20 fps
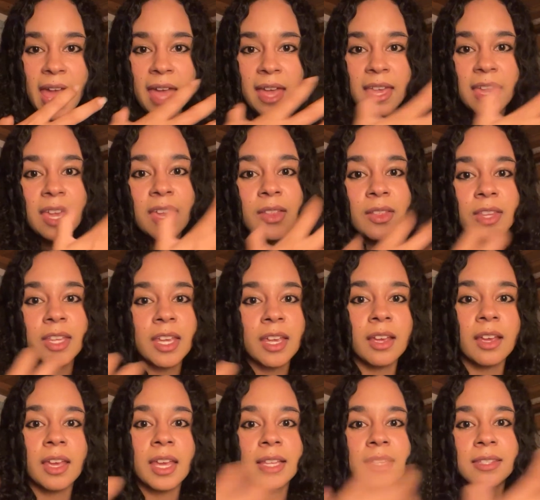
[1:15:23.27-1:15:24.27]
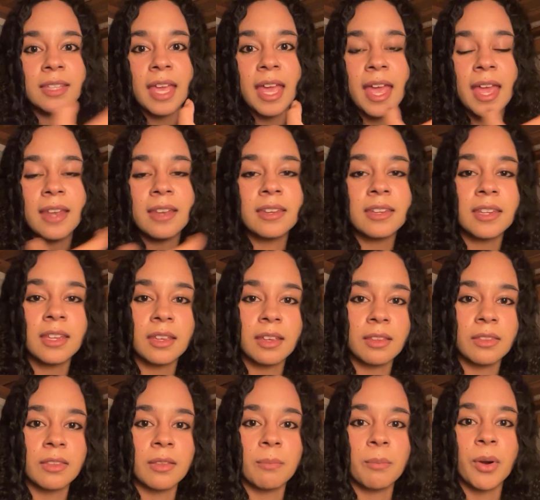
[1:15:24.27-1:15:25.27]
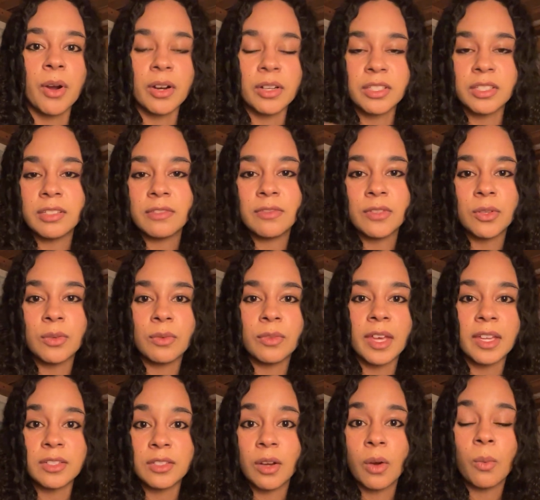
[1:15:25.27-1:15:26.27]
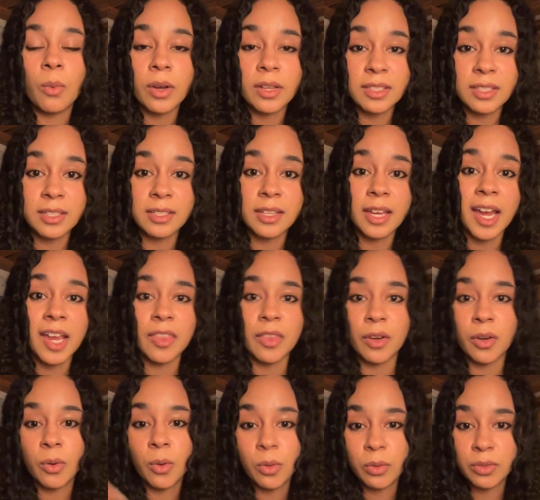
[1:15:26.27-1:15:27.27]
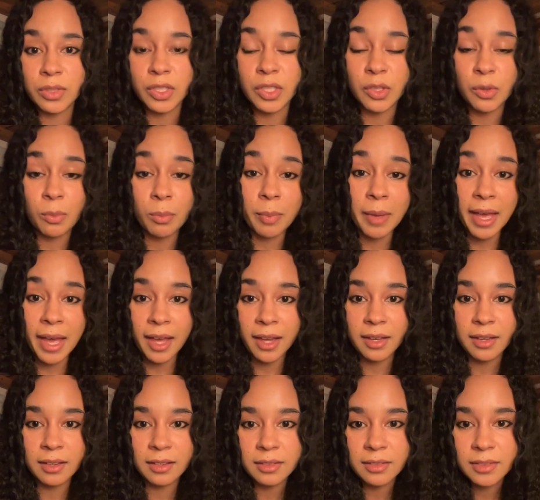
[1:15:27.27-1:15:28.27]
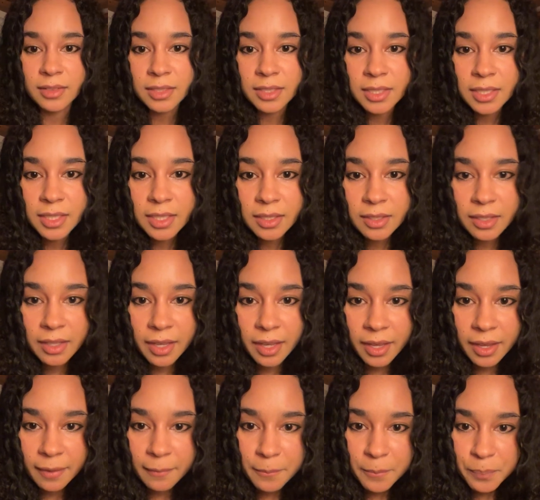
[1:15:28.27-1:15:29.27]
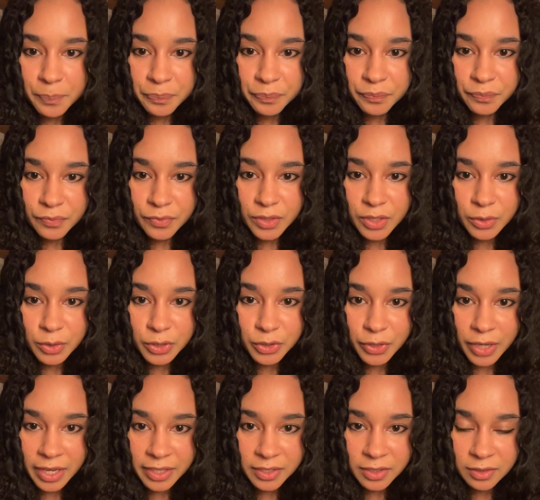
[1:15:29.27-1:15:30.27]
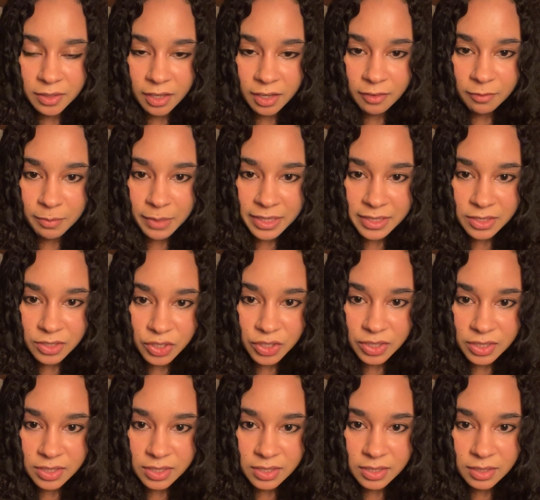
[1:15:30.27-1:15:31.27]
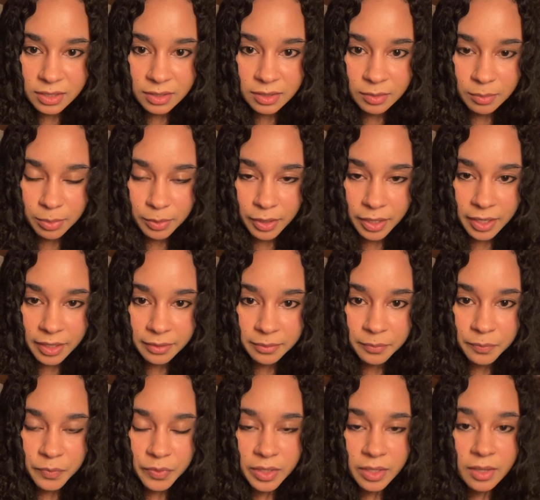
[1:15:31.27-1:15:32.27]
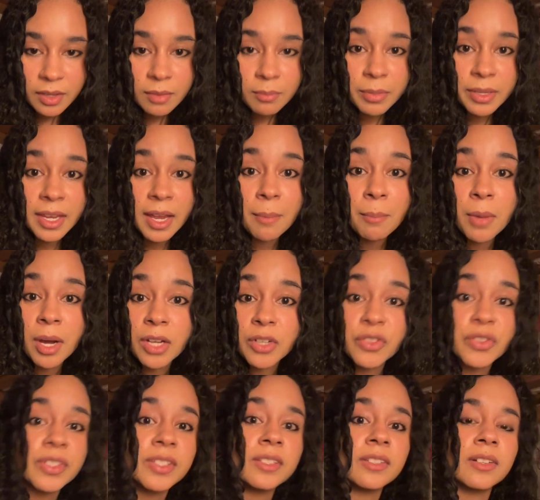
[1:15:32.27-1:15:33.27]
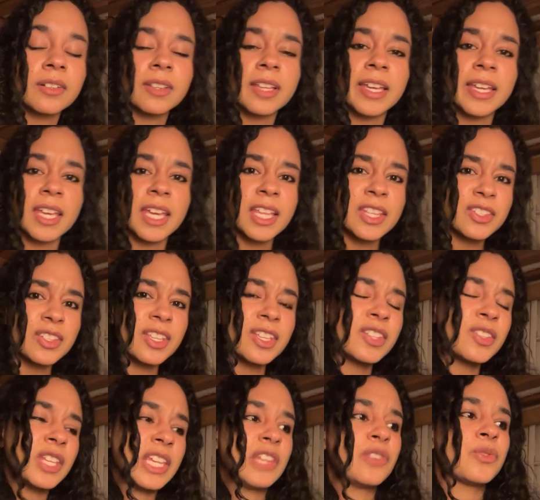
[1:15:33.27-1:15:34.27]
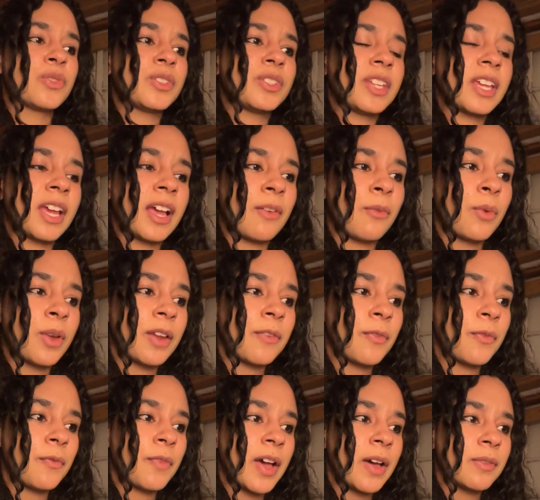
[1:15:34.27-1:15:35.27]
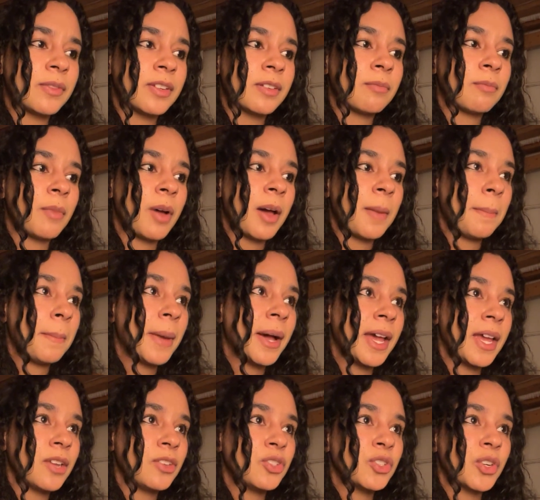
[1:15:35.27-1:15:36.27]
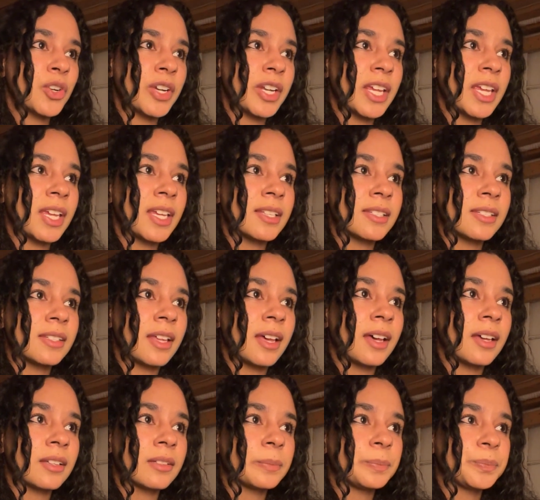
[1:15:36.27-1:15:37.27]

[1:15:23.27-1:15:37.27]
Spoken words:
killing, it's ending the parts of you that don't want to die, that are holding you back. Okay, you're attracting a lot of messages, LeBron. But yeah, mantras are like, it's interesting. What I've found on my journey is that